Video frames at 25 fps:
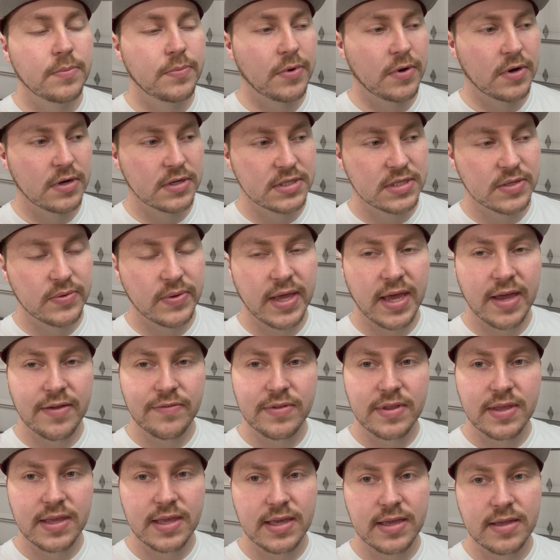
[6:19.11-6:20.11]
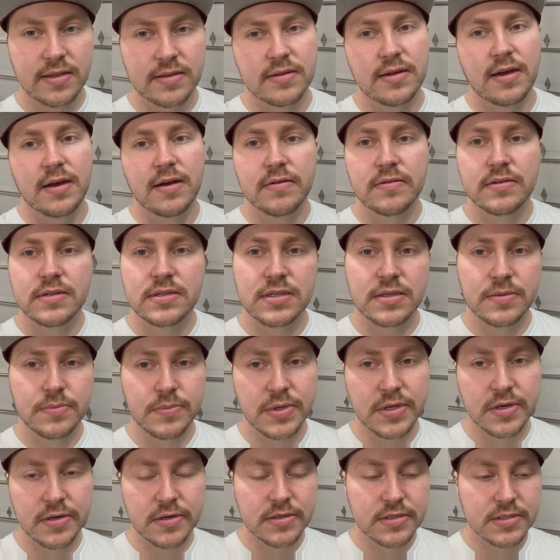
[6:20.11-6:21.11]
parts that we have to get, obviously
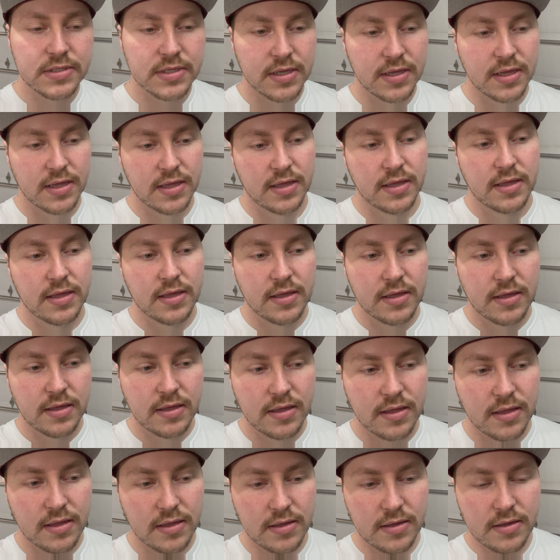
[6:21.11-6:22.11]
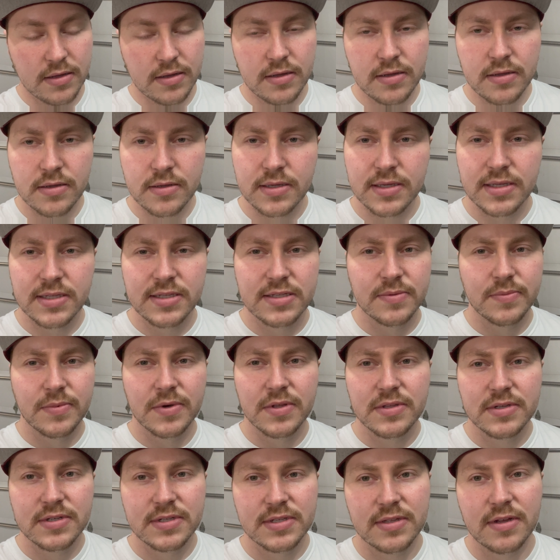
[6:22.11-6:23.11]
mirrors and some
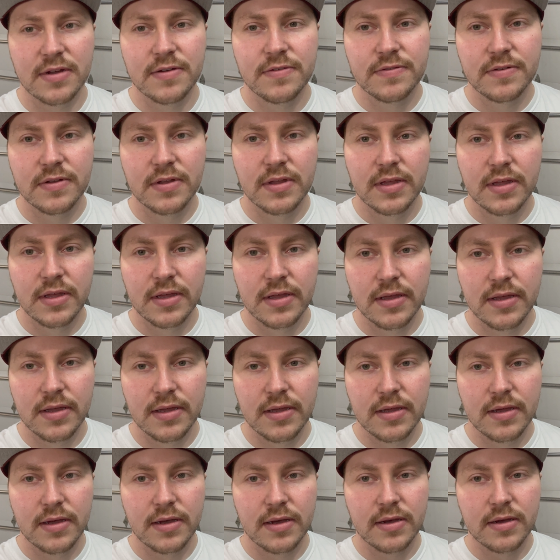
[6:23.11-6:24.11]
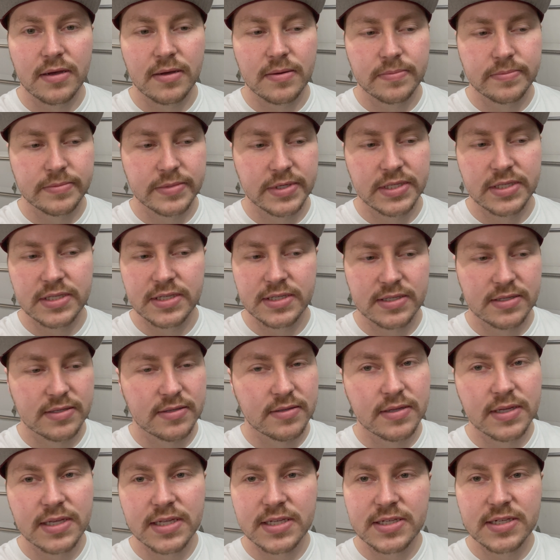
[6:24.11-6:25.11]
other stuff.
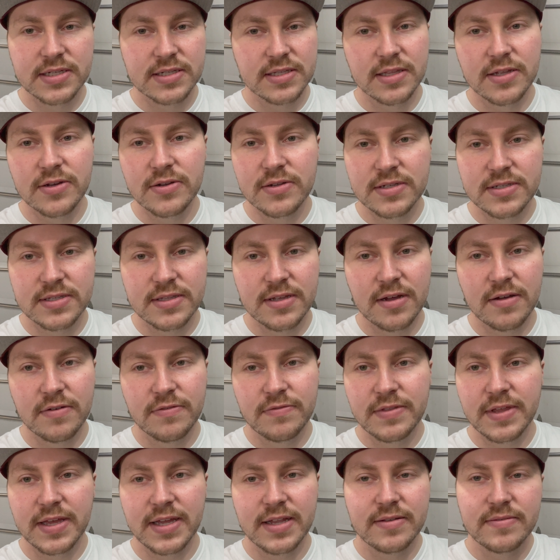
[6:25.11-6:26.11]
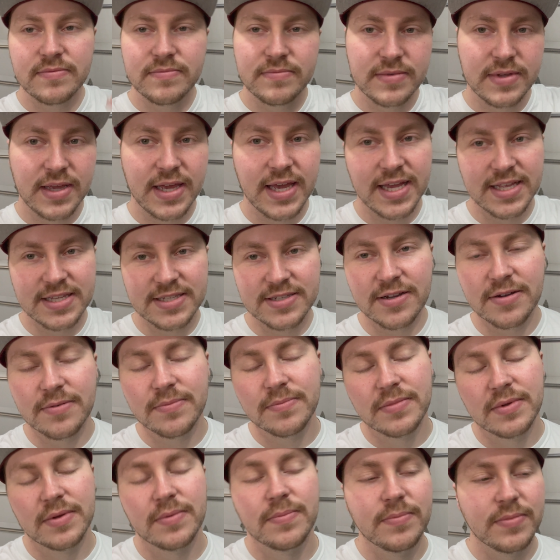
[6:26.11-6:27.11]
It's just little stuff that adds
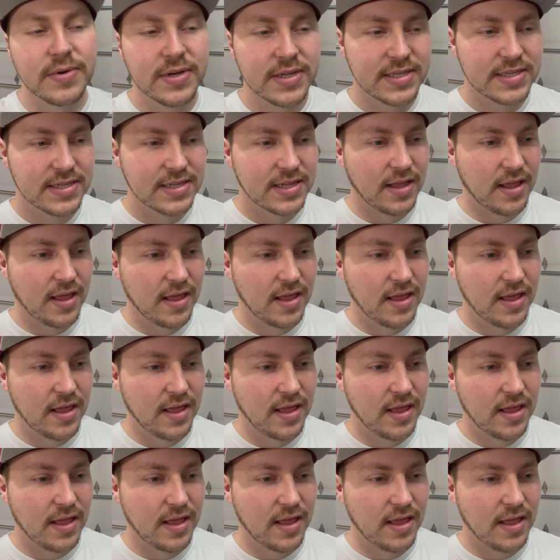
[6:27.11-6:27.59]
up. But